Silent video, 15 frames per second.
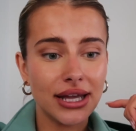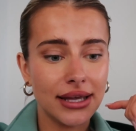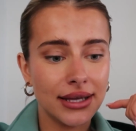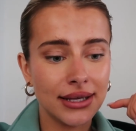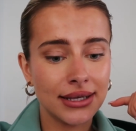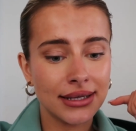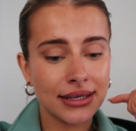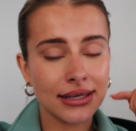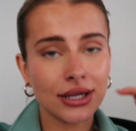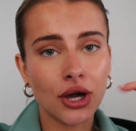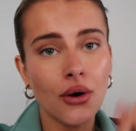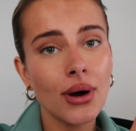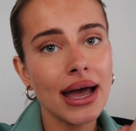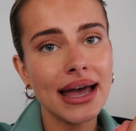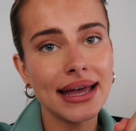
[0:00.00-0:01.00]
gonna
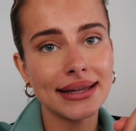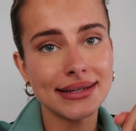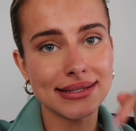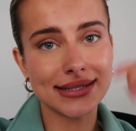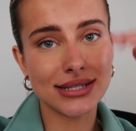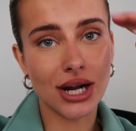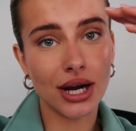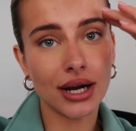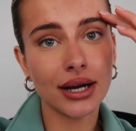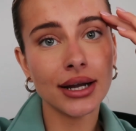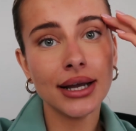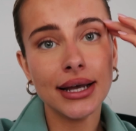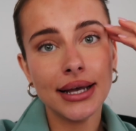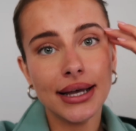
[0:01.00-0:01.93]
go ahead and start